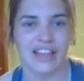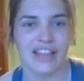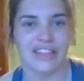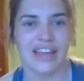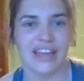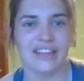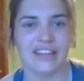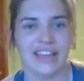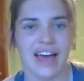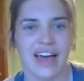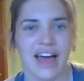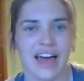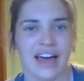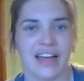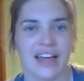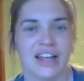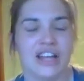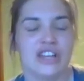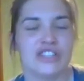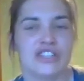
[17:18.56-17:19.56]
I like
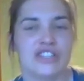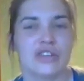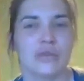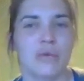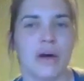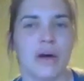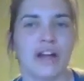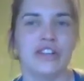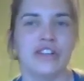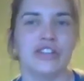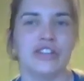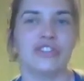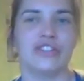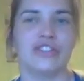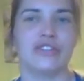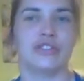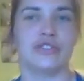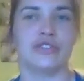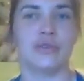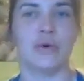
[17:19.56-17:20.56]
that. So why don't you
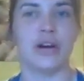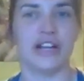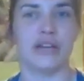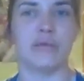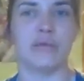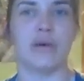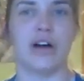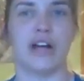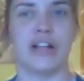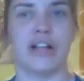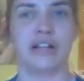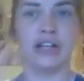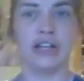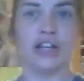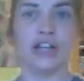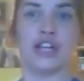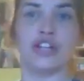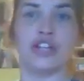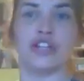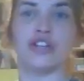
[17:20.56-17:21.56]
do 21,
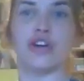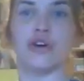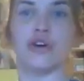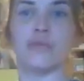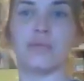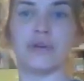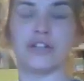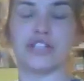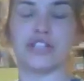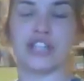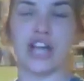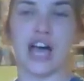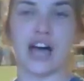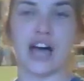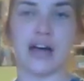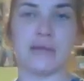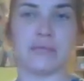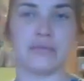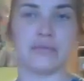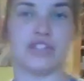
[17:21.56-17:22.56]
no
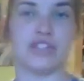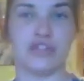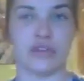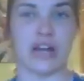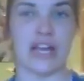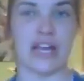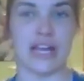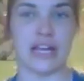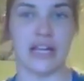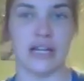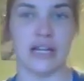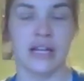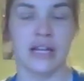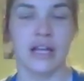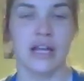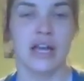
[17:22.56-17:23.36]
push-up, straight,